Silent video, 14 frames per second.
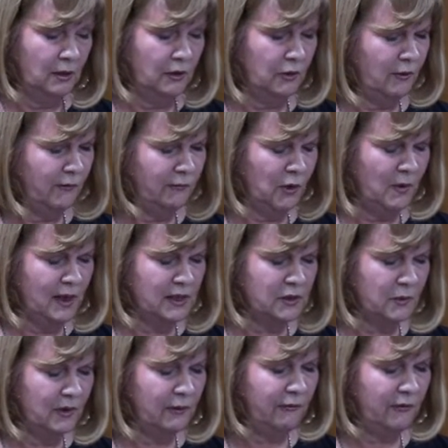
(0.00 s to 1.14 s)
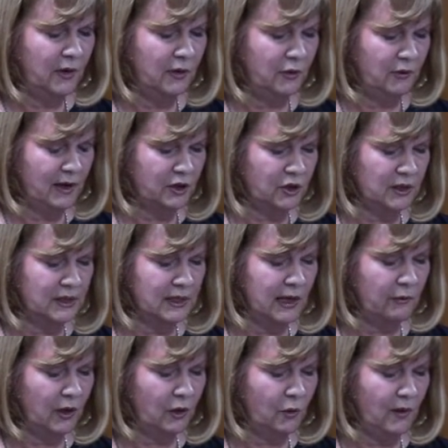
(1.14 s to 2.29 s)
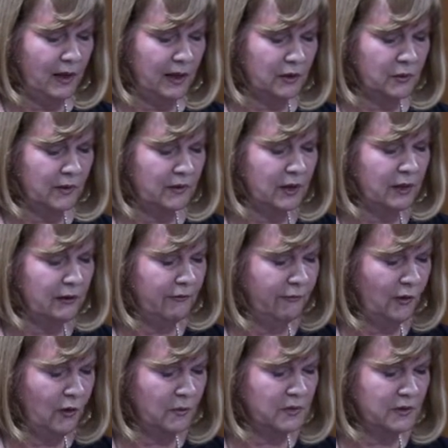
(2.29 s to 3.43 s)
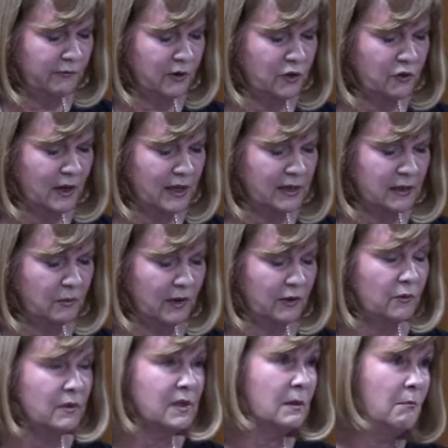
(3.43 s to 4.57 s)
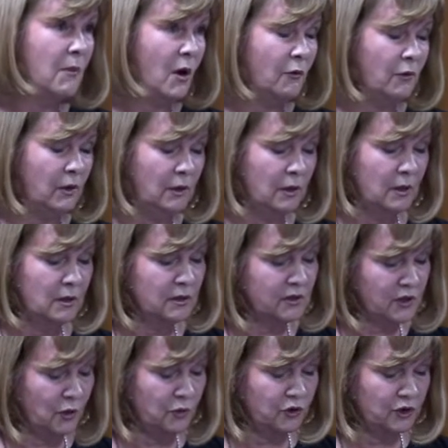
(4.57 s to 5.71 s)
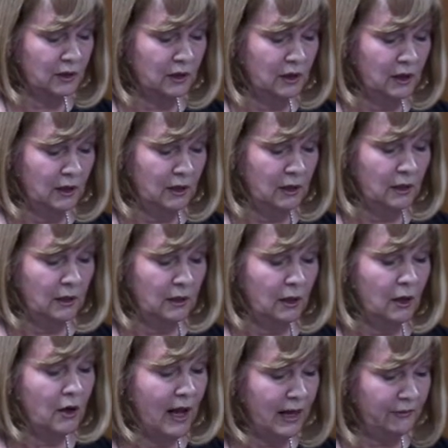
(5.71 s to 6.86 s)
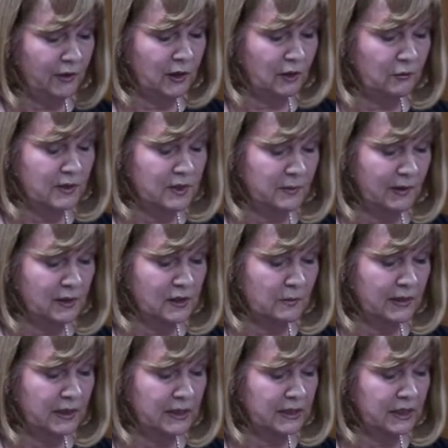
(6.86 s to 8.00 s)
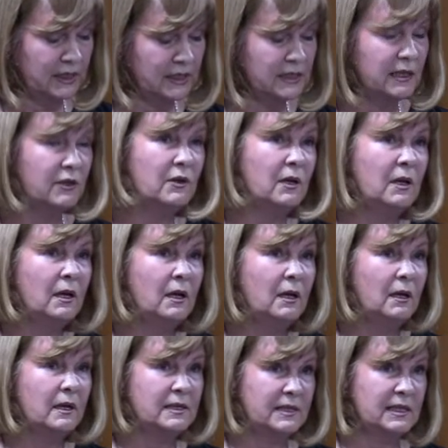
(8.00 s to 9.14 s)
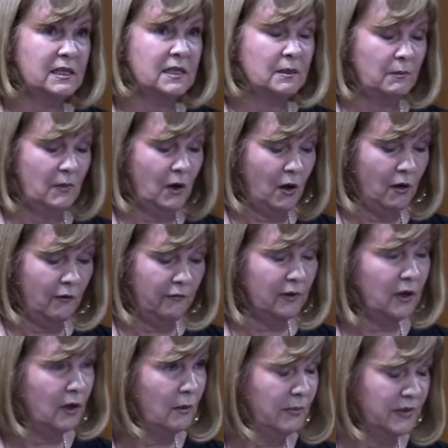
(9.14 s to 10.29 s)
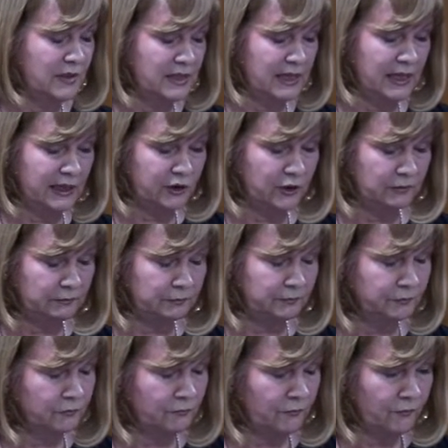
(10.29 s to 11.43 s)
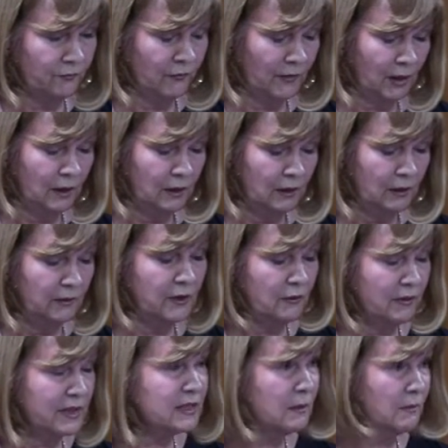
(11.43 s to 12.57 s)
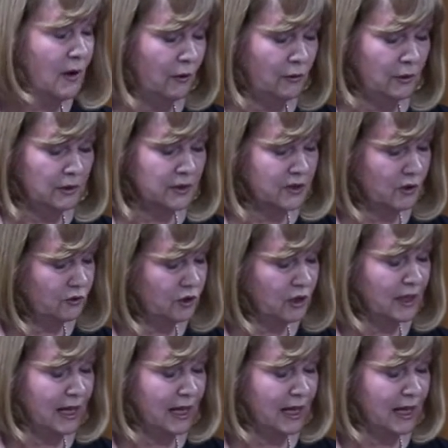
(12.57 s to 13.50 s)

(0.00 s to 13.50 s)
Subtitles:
The review asks whether further action is now required, whether any forms of redress, and whether there is a moral, social, or ethical responsibility to consider a system of compensation. There is a moral, social,